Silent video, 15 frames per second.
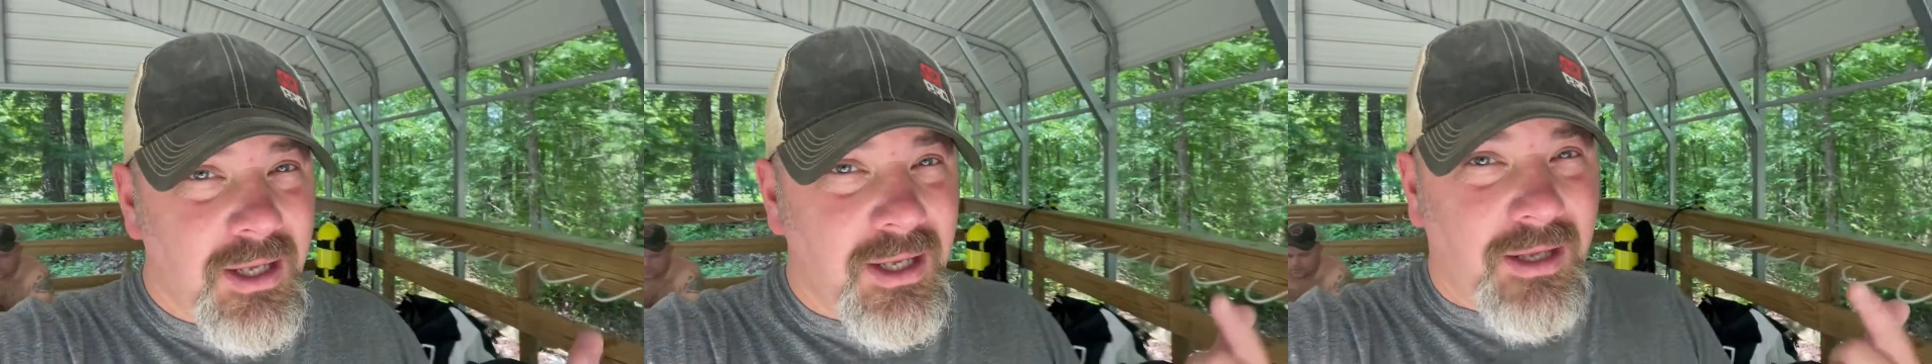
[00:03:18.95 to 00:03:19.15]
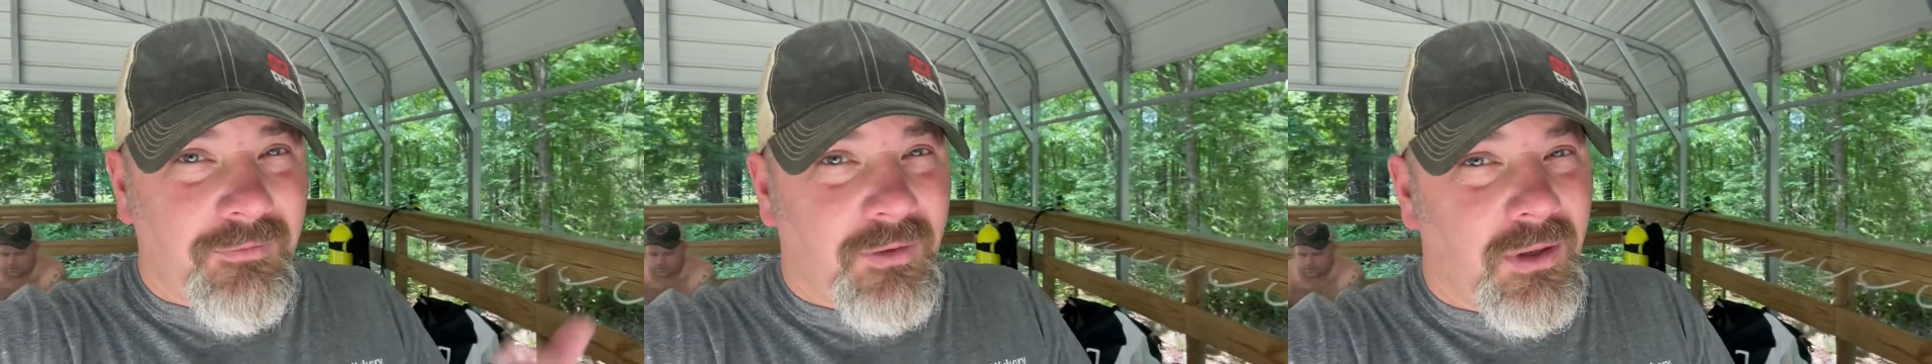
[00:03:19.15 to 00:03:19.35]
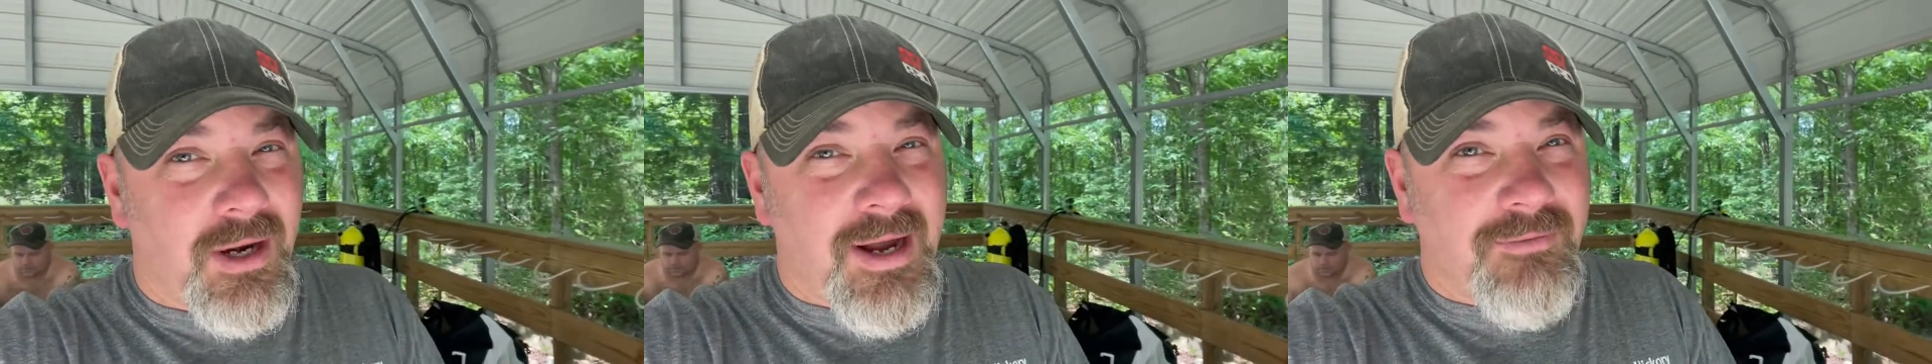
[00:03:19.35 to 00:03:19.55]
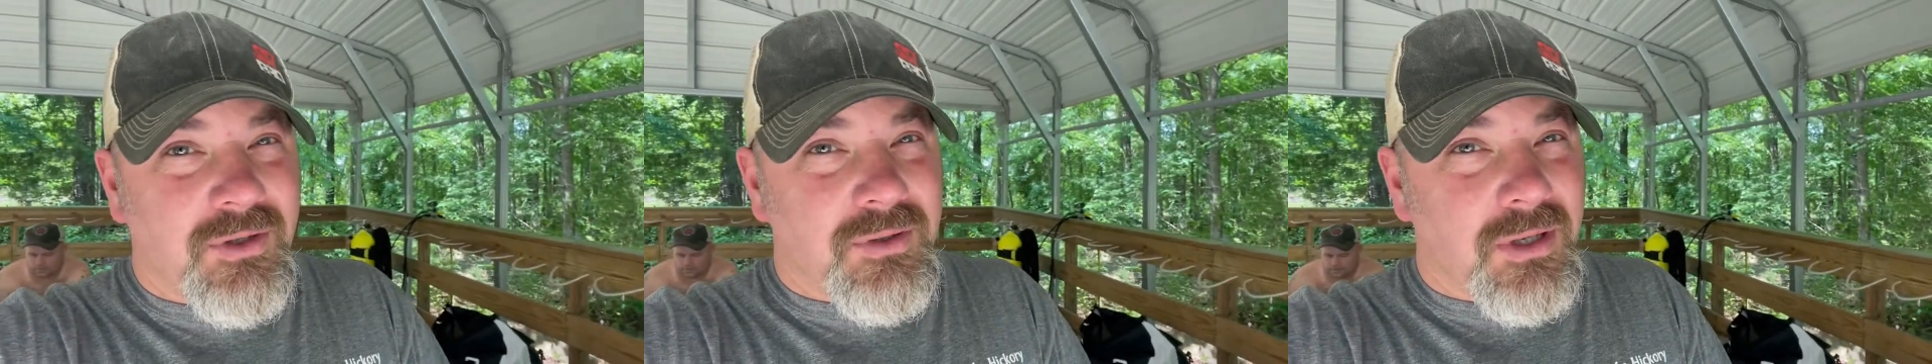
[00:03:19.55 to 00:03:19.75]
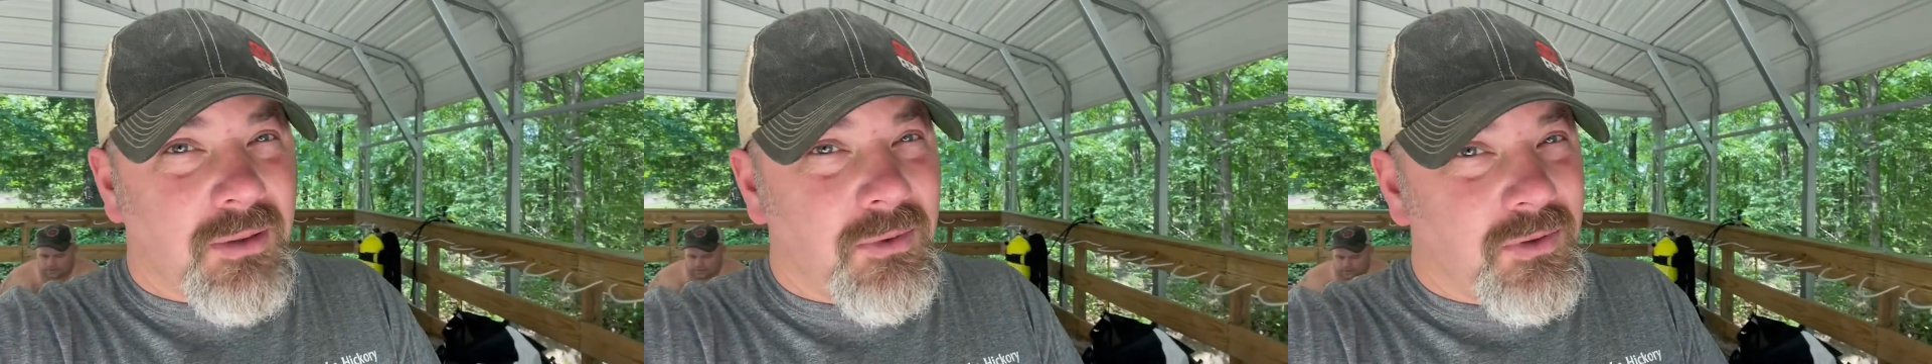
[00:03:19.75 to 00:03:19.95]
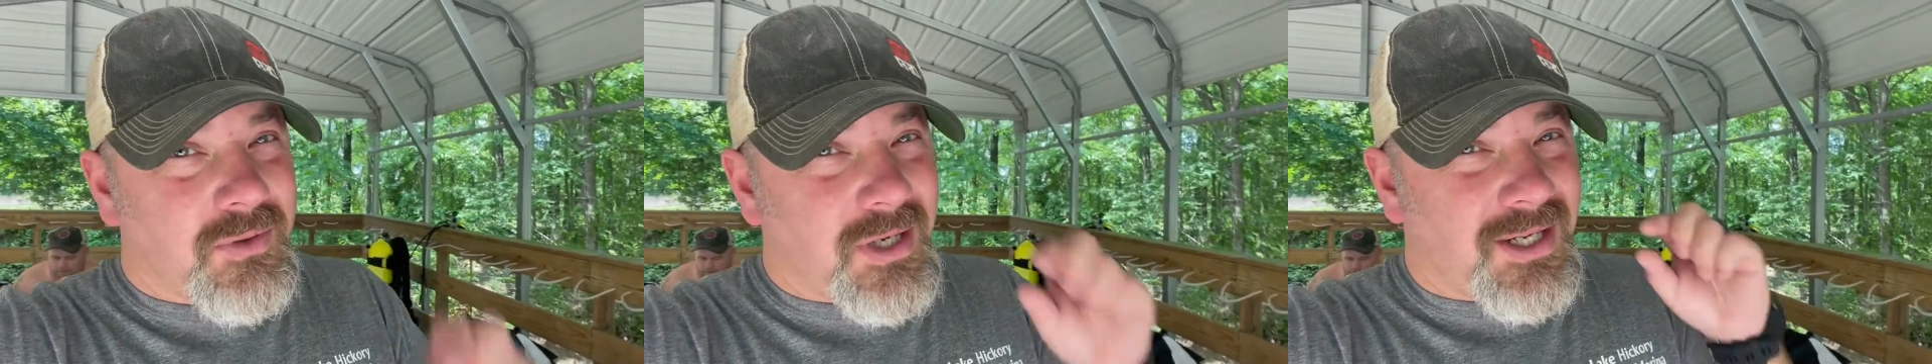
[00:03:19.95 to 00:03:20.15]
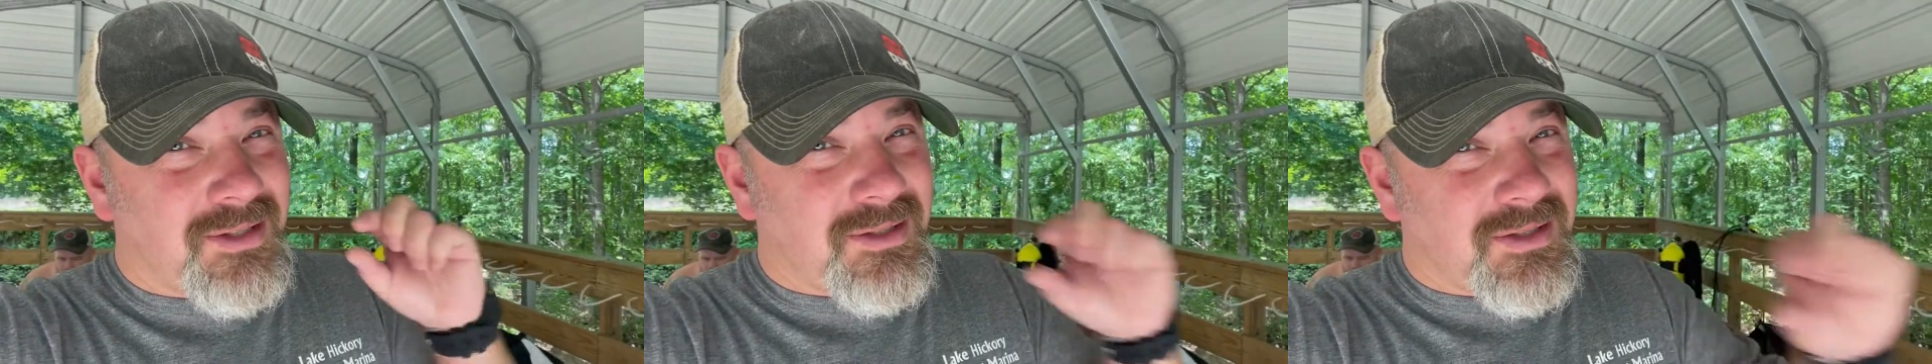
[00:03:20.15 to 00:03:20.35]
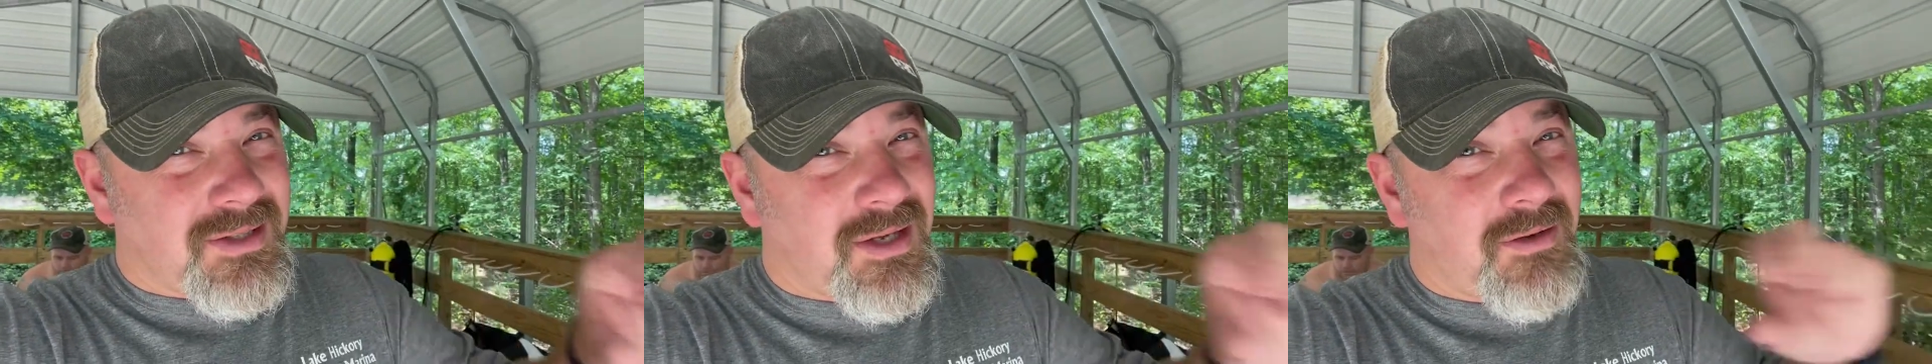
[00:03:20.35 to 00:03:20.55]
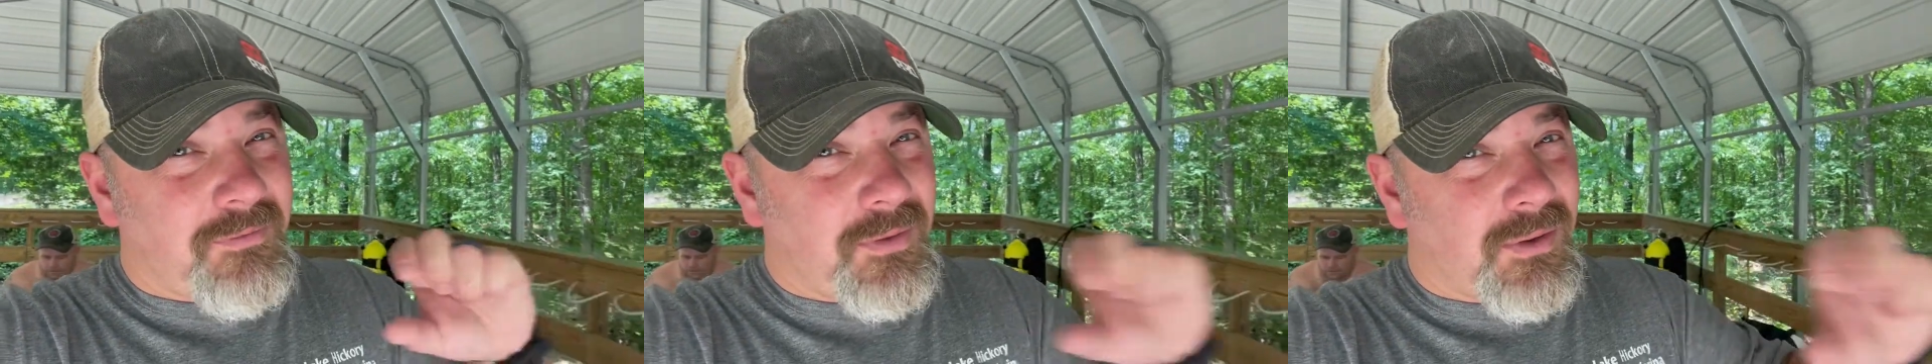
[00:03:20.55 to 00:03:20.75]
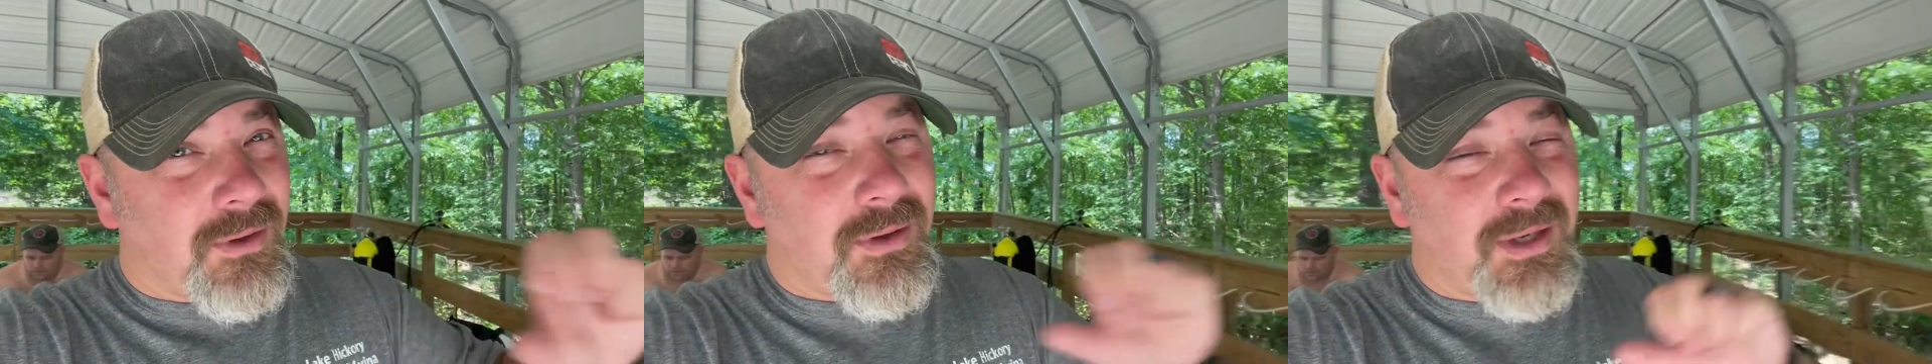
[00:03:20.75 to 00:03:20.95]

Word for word: If you're having trouble trying to stuff your